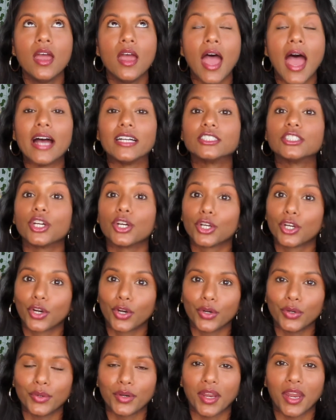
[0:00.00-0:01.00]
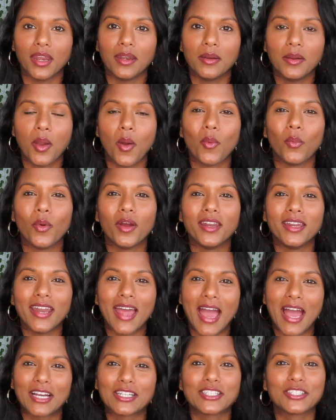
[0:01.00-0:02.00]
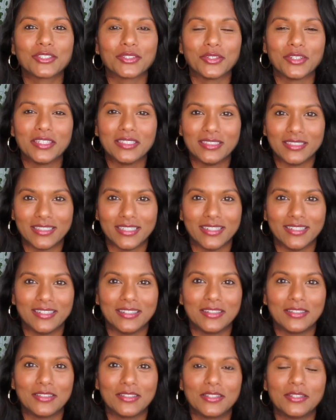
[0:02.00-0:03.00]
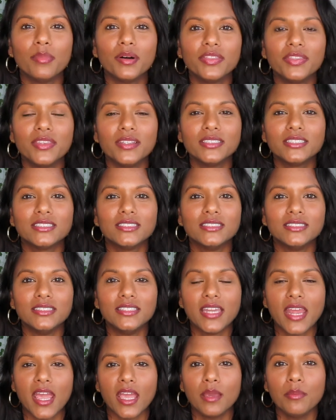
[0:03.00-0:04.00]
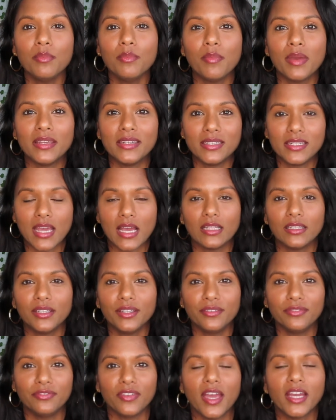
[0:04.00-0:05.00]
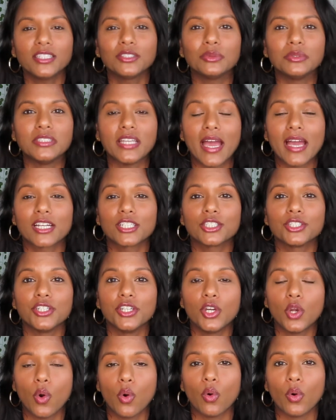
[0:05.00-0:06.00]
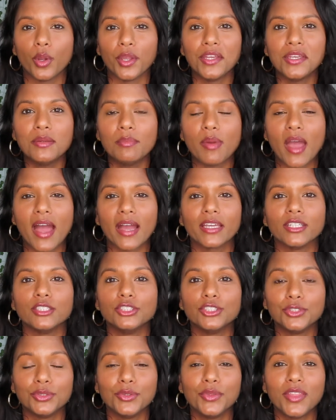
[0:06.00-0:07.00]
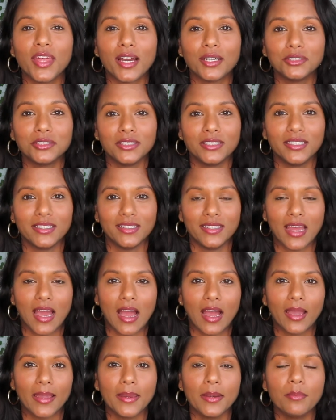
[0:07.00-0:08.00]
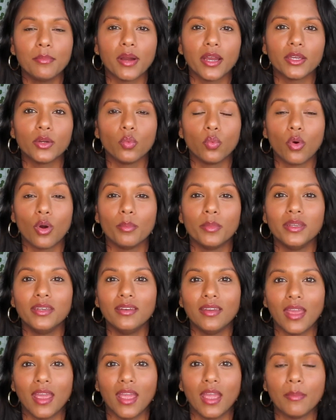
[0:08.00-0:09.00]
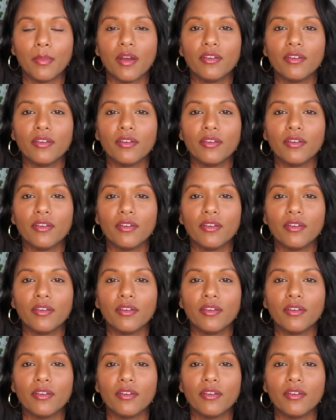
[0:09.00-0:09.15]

as occurring when it actually didn't. But this name, Mandela Effect, was actually coined back in 2009 by a woman named